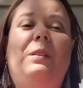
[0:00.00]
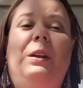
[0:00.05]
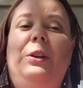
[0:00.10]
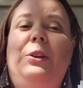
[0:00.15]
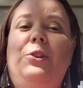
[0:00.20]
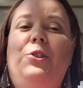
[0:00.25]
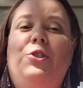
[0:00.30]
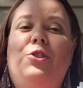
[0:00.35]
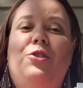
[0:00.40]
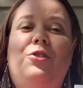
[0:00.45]

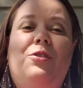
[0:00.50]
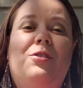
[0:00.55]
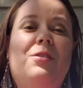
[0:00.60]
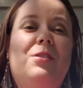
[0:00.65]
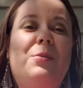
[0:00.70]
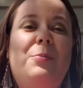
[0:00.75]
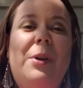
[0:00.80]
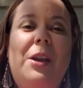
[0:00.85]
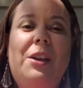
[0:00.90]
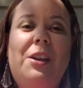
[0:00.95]
You
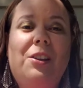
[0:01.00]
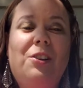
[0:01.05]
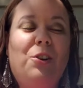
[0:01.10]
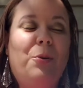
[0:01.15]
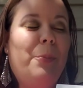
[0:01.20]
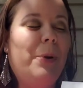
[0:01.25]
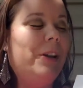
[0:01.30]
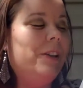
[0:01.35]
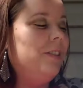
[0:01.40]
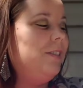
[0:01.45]
just make it
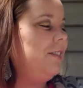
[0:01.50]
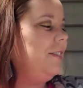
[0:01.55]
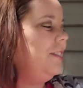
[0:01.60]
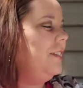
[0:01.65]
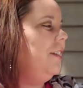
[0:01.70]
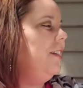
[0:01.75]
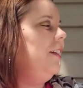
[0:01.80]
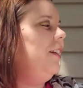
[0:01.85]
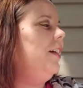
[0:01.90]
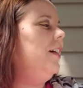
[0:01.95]
your best,
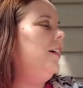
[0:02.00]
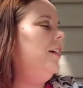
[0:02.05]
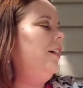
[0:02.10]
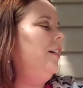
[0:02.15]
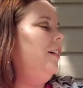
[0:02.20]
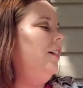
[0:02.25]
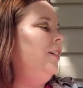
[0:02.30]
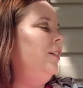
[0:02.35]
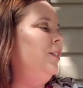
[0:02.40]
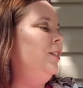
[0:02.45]

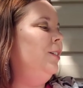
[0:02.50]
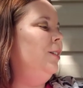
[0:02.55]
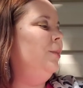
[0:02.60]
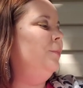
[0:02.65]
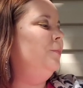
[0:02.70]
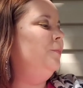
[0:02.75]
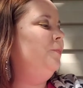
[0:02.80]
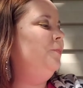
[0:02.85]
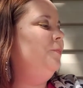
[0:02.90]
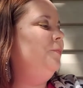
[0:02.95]

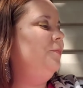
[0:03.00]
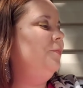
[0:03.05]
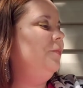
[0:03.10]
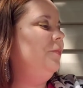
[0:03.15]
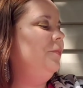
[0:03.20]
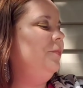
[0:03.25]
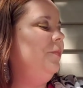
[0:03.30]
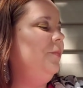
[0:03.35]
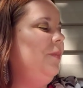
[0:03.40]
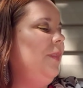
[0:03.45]

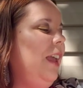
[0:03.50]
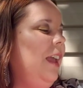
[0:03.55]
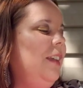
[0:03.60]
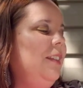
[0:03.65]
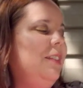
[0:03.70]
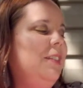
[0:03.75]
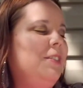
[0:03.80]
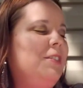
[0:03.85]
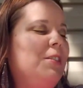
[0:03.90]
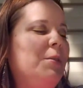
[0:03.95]

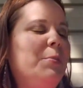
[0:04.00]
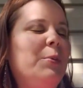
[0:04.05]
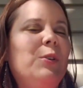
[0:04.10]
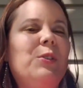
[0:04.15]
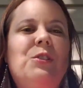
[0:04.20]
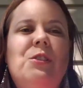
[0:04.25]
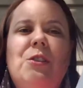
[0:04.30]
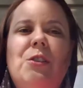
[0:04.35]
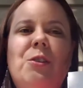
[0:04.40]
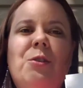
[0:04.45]
and that's
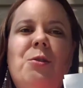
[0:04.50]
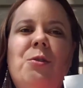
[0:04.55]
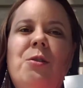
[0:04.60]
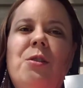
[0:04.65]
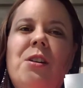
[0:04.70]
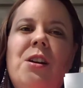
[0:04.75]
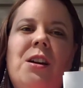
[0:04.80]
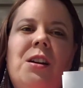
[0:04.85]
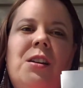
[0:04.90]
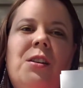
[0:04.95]
supposed to
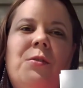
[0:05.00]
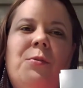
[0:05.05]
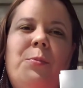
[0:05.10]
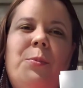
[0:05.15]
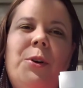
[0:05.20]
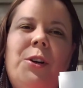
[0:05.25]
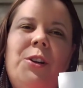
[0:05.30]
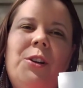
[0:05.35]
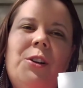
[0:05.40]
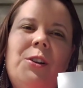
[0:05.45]
kind
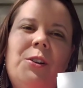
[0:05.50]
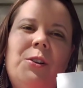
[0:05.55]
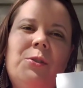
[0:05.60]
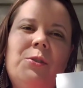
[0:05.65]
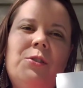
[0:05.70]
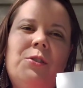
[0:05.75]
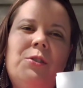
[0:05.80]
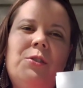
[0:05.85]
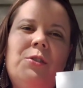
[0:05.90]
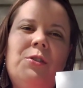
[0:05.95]
of bring you
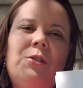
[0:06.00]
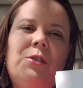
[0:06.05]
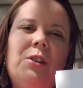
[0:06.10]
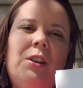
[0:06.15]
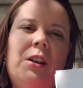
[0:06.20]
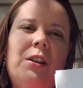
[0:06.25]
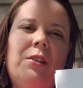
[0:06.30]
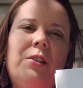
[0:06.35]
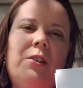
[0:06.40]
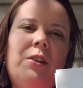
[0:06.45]
closer
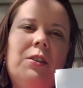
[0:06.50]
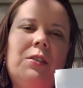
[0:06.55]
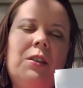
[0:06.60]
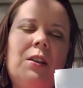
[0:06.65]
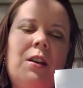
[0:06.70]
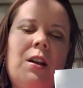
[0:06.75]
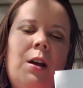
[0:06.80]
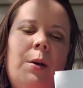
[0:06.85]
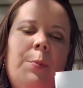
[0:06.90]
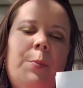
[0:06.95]
together as
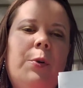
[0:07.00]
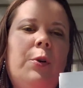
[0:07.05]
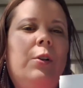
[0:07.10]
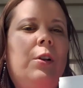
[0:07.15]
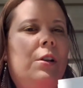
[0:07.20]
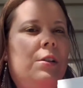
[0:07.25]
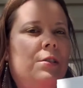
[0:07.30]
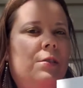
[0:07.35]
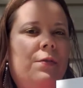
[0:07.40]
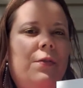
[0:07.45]
a
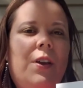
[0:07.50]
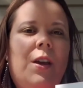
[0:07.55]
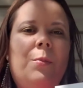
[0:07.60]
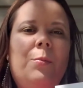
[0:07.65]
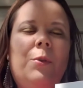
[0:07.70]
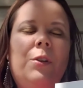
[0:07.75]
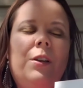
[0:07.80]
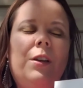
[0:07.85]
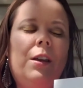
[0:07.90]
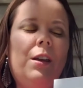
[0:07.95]
couple, as
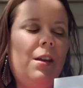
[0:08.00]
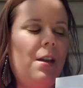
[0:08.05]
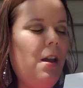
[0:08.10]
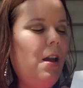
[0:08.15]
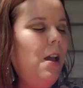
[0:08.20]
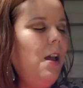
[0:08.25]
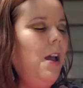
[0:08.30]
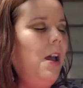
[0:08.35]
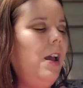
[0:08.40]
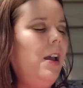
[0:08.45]
family,
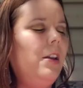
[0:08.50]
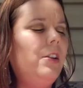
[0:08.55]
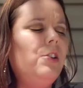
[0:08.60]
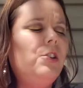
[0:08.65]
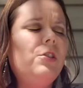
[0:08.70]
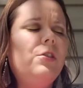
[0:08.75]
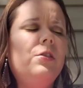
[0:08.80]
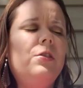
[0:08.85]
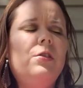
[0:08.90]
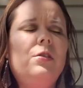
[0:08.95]
and
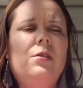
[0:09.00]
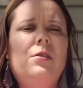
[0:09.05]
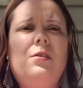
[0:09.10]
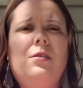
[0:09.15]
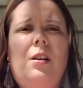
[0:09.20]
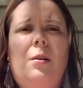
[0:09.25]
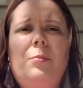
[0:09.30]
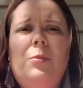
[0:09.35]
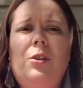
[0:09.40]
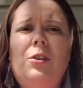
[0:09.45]

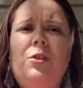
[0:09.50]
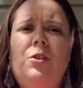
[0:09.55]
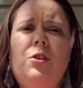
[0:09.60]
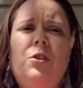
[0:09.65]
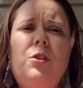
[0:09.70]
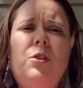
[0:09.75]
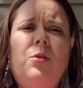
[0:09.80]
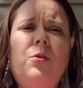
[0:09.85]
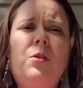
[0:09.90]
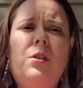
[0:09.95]
just something to
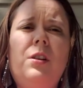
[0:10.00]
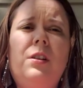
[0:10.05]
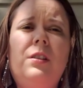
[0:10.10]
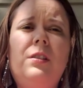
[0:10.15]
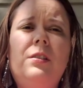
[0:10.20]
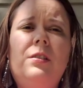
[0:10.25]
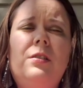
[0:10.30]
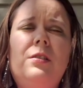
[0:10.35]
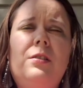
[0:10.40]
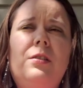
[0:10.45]
do,
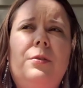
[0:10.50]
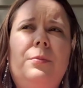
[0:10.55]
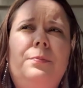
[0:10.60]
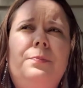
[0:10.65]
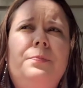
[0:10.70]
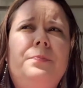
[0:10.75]
because